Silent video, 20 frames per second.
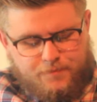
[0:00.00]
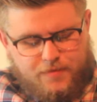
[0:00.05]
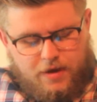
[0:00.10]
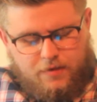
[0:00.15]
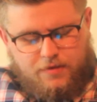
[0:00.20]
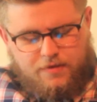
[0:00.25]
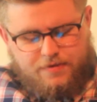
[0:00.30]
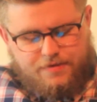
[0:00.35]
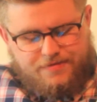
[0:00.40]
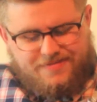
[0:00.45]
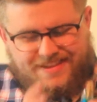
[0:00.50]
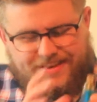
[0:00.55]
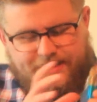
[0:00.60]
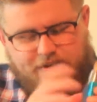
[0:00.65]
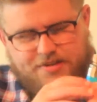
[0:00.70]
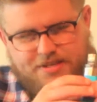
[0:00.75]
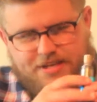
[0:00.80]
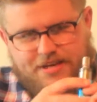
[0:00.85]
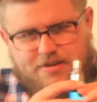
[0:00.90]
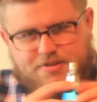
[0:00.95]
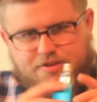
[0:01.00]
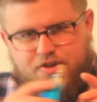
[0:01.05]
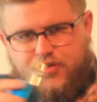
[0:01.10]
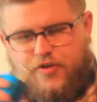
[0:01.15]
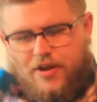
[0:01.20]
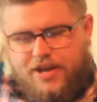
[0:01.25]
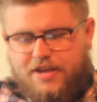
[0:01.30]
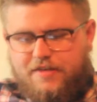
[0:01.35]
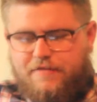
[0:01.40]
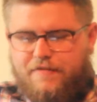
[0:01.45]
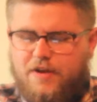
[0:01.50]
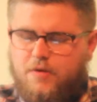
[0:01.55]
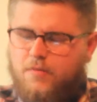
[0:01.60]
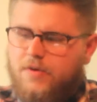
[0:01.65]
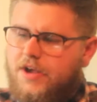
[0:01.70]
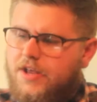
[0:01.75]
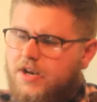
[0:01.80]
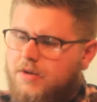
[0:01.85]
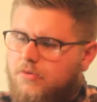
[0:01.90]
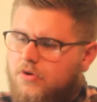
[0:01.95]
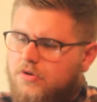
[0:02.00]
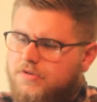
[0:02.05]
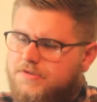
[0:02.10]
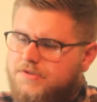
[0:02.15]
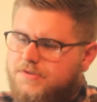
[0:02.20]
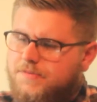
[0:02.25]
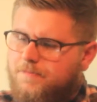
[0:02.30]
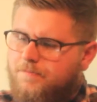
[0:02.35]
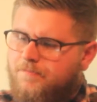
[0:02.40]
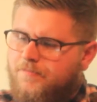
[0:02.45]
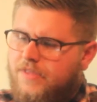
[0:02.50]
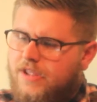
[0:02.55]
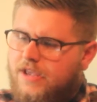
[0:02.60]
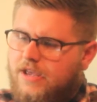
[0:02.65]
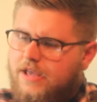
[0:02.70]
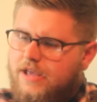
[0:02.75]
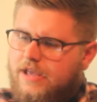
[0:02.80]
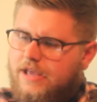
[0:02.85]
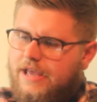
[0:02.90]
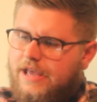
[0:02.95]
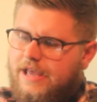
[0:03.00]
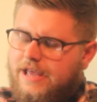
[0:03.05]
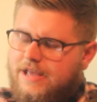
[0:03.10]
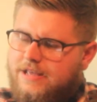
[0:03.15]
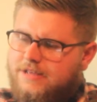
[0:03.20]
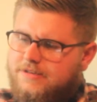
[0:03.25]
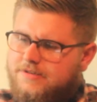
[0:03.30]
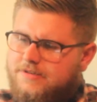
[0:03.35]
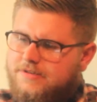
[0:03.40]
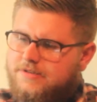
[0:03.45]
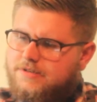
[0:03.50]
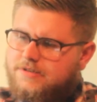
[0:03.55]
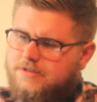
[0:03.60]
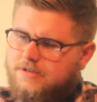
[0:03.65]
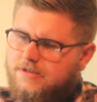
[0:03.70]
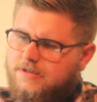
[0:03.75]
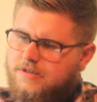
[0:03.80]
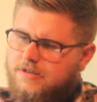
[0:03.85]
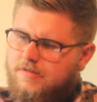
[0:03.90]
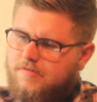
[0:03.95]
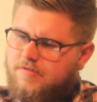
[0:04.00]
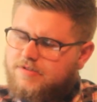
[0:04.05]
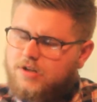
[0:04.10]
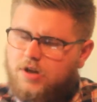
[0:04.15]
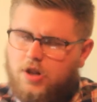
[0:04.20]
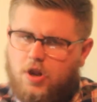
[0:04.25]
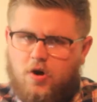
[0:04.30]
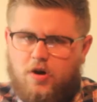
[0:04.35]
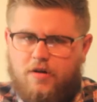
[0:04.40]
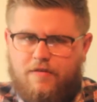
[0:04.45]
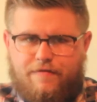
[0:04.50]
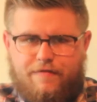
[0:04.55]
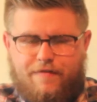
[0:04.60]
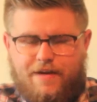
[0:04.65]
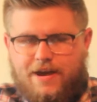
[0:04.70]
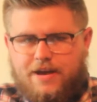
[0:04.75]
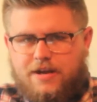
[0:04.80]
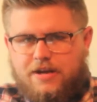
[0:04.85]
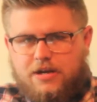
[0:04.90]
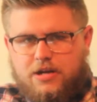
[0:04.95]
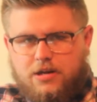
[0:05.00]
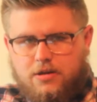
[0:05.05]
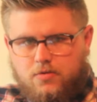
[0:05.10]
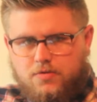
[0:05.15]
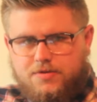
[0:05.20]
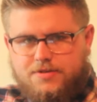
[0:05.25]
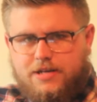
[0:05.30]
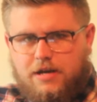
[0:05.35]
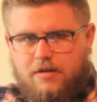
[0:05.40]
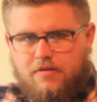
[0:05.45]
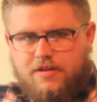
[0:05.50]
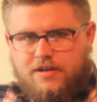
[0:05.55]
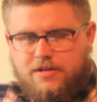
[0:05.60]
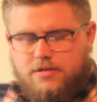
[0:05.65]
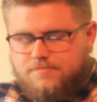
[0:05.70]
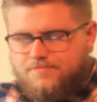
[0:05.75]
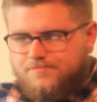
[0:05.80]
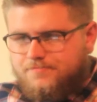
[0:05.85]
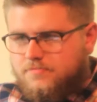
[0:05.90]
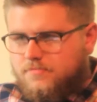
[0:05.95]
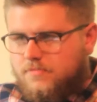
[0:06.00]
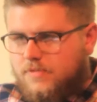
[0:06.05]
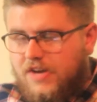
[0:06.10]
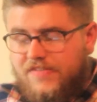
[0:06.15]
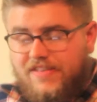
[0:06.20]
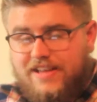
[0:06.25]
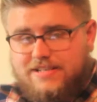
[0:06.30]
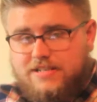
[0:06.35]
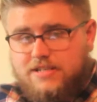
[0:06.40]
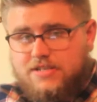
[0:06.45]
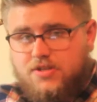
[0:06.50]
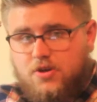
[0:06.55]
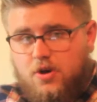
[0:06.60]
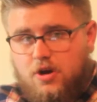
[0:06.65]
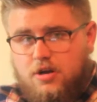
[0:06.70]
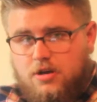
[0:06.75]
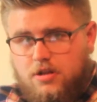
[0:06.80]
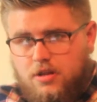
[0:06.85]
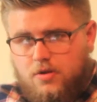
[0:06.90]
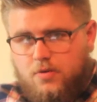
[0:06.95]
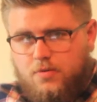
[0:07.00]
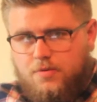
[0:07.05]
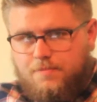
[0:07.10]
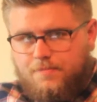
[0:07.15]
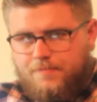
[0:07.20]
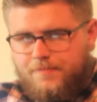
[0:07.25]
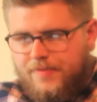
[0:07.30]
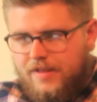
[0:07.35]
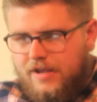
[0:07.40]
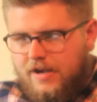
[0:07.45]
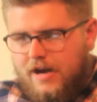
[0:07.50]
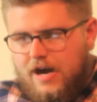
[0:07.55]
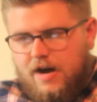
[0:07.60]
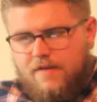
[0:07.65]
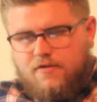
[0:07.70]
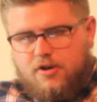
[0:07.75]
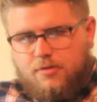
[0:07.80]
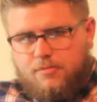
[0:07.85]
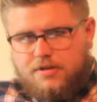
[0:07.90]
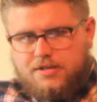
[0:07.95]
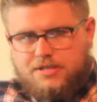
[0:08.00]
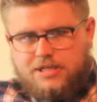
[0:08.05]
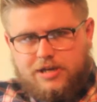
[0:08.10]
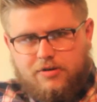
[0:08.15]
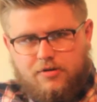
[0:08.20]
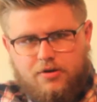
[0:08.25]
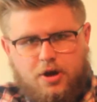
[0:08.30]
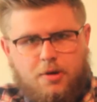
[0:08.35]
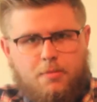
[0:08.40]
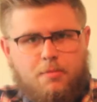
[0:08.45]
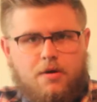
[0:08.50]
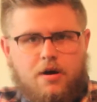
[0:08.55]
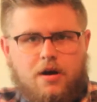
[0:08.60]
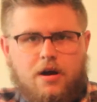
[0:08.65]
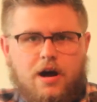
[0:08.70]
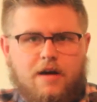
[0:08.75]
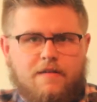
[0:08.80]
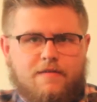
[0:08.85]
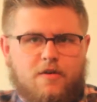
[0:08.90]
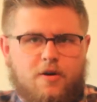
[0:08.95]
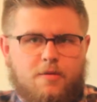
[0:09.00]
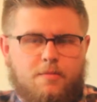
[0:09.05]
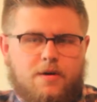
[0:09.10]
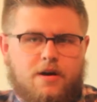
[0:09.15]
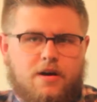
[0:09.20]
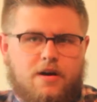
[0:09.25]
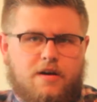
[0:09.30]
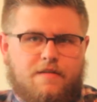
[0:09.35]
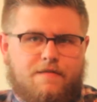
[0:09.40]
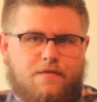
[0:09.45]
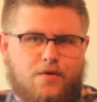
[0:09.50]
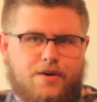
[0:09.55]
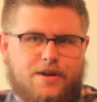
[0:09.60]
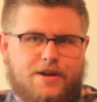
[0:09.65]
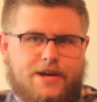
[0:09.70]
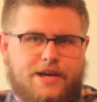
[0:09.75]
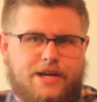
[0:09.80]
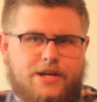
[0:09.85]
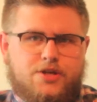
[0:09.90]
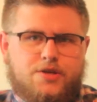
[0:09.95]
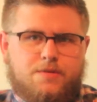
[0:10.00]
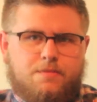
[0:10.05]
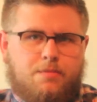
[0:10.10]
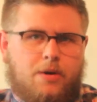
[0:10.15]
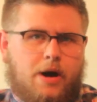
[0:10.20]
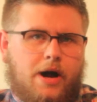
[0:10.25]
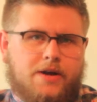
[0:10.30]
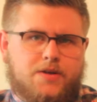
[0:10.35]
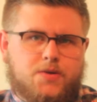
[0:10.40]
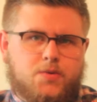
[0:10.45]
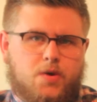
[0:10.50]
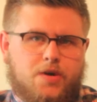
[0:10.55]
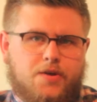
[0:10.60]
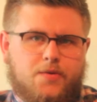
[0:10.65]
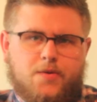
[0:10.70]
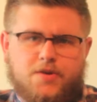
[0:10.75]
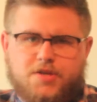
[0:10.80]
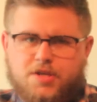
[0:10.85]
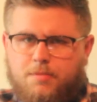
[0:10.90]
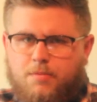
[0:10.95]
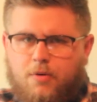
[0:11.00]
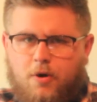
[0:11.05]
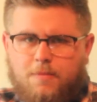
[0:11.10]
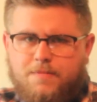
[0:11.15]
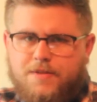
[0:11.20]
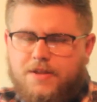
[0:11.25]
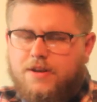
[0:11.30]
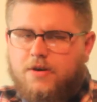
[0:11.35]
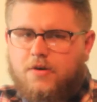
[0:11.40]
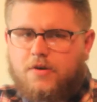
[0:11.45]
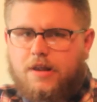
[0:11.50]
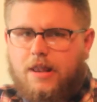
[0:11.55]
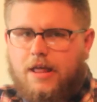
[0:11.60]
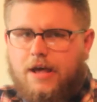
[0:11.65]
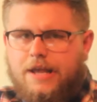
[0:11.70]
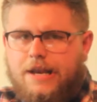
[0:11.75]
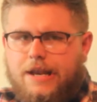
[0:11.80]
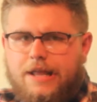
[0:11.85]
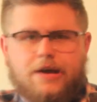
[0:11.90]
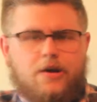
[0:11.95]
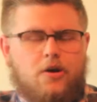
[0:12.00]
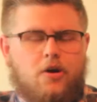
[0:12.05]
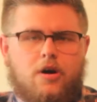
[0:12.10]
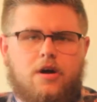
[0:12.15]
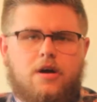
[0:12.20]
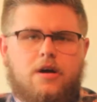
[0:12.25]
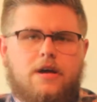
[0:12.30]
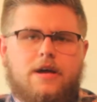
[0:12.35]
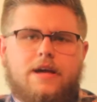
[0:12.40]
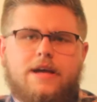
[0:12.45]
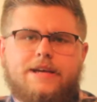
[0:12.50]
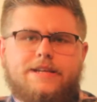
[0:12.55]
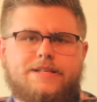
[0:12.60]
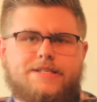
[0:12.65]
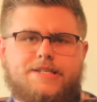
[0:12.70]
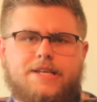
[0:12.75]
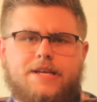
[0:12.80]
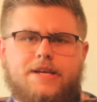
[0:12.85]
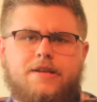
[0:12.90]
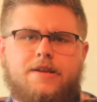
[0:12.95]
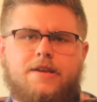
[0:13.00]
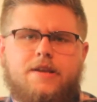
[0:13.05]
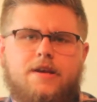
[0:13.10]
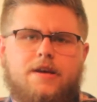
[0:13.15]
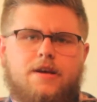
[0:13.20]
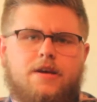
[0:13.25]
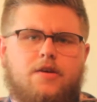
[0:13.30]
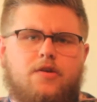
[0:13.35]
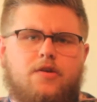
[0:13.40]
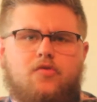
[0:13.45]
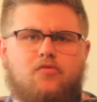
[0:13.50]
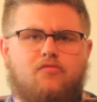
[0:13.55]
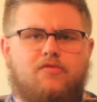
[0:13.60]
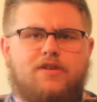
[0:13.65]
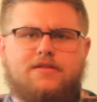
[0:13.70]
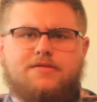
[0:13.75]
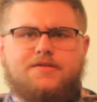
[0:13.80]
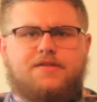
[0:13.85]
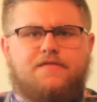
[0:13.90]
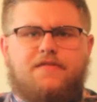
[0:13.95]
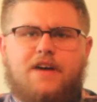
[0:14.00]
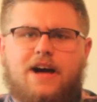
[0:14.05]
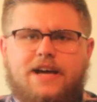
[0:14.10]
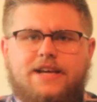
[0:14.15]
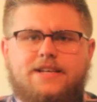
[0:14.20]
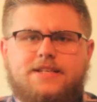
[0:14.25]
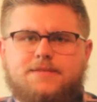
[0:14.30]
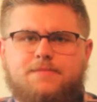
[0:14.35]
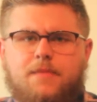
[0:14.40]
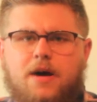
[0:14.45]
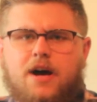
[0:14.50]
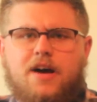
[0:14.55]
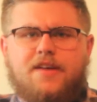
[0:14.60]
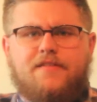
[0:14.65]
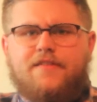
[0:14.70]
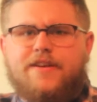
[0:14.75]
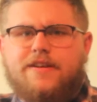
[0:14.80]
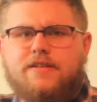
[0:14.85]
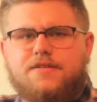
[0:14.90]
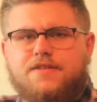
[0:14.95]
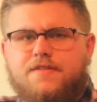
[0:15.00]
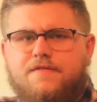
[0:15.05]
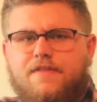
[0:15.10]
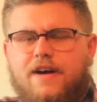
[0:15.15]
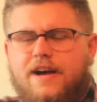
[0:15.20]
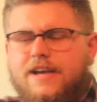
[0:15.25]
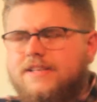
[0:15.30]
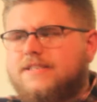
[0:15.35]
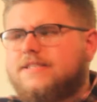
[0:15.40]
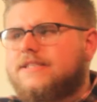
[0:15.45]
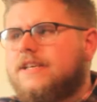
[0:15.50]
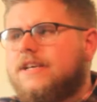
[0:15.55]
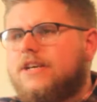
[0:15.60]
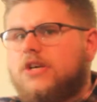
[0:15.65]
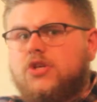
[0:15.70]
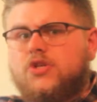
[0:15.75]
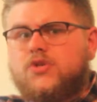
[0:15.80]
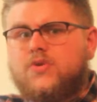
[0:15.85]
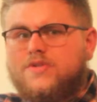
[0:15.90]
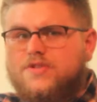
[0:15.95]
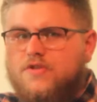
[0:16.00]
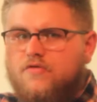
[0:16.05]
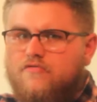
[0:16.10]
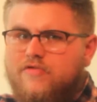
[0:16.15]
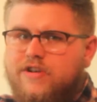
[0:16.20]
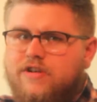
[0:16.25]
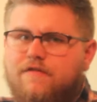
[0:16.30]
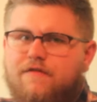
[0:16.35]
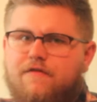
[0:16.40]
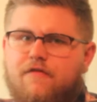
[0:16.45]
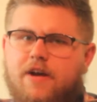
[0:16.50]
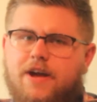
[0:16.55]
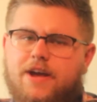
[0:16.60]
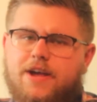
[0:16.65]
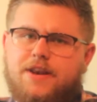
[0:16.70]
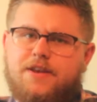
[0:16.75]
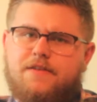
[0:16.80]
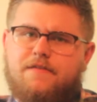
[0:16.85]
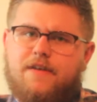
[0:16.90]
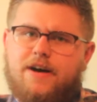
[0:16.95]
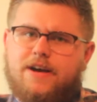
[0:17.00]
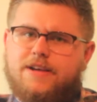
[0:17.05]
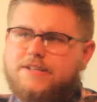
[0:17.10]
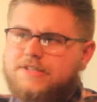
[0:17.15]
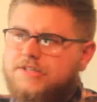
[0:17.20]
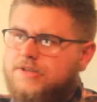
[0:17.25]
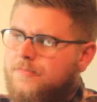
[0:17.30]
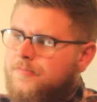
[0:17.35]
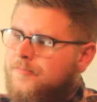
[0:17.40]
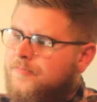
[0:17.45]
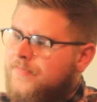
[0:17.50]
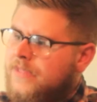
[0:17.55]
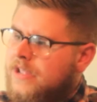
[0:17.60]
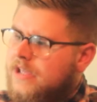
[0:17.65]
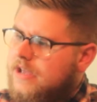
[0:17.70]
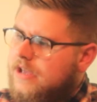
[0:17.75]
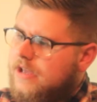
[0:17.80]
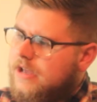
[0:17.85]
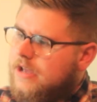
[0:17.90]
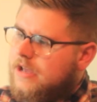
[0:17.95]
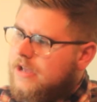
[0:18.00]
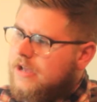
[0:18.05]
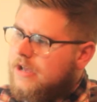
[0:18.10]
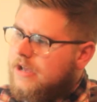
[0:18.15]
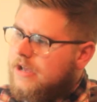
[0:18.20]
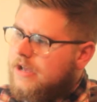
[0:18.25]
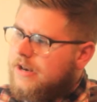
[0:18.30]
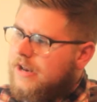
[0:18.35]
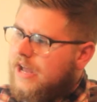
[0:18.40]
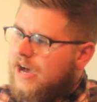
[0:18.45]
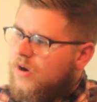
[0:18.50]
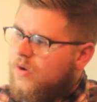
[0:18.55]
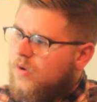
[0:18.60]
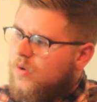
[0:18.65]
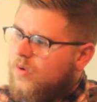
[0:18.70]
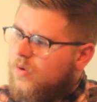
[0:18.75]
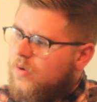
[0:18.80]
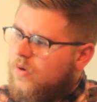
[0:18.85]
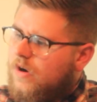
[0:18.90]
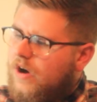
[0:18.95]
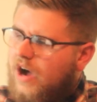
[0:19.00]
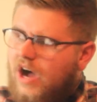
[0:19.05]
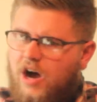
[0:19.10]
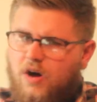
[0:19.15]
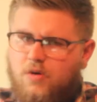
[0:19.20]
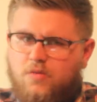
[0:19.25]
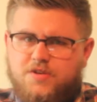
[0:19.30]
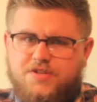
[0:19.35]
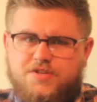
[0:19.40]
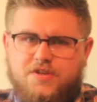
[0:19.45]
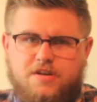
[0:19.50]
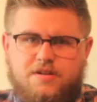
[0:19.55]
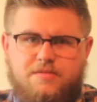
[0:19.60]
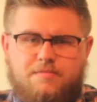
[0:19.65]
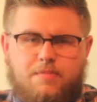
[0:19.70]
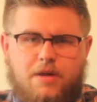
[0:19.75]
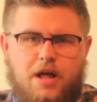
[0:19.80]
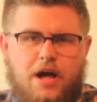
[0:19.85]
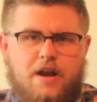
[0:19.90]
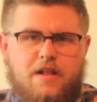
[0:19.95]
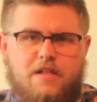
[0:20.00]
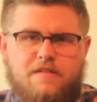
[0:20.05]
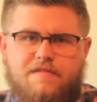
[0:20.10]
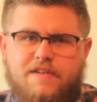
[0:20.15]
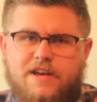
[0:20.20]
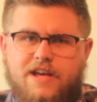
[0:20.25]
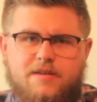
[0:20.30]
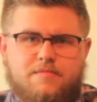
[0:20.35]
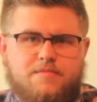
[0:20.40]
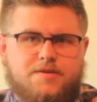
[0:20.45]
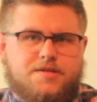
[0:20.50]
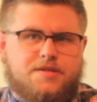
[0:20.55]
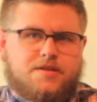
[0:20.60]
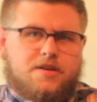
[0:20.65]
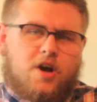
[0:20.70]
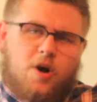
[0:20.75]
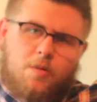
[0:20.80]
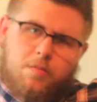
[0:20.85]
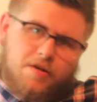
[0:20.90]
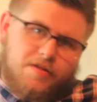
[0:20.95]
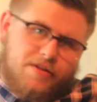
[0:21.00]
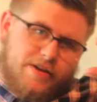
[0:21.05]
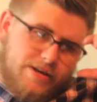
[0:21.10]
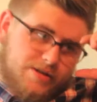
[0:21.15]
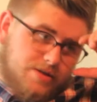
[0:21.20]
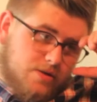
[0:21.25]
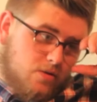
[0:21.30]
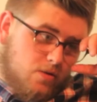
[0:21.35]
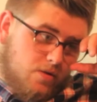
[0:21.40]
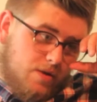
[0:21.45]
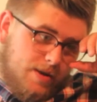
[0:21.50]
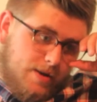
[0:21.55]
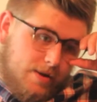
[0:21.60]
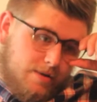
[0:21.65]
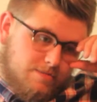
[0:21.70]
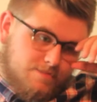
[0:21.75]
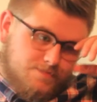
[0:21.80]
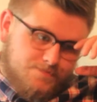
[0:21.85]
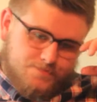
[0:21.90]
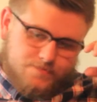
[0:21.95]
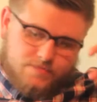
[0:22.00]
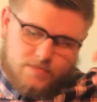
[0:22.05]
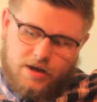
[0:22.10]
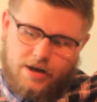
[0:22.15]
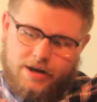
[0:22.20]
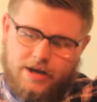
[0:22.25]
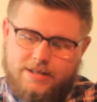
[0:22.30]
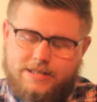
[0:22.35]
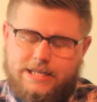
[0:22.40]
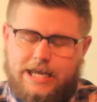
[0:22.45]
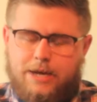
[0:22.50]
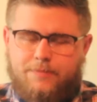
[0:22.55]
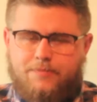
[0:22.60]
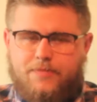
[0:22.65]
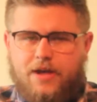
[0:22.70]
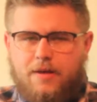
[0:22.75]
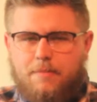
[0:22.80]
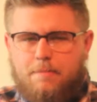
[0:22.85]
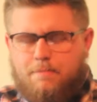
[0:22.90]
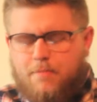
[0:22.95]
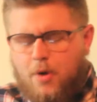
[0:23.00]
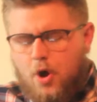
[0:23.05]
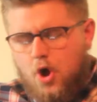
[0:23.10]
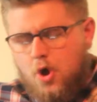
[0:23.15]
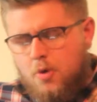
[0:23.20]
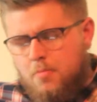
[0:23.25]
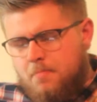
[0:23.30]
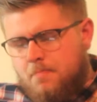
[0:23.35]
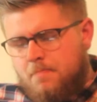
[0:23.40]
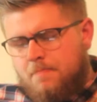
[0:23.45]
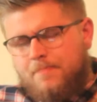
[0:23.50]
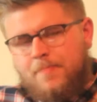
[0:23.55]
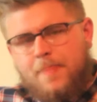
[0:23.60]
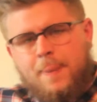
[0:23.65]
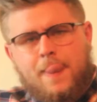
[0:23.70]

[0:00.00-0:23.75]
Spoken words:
now here's the tricky thing with Hana Mods, is there's a lot of faking clones out there. Now this is not a clone. I've got my serial number, I've got my authentication password, which I pumped into online and I got it saying, real device, man, real device. So it's a real freaking device. Now, I was on Planet of the Vapes a couple of days ago there, and I typed in, boom!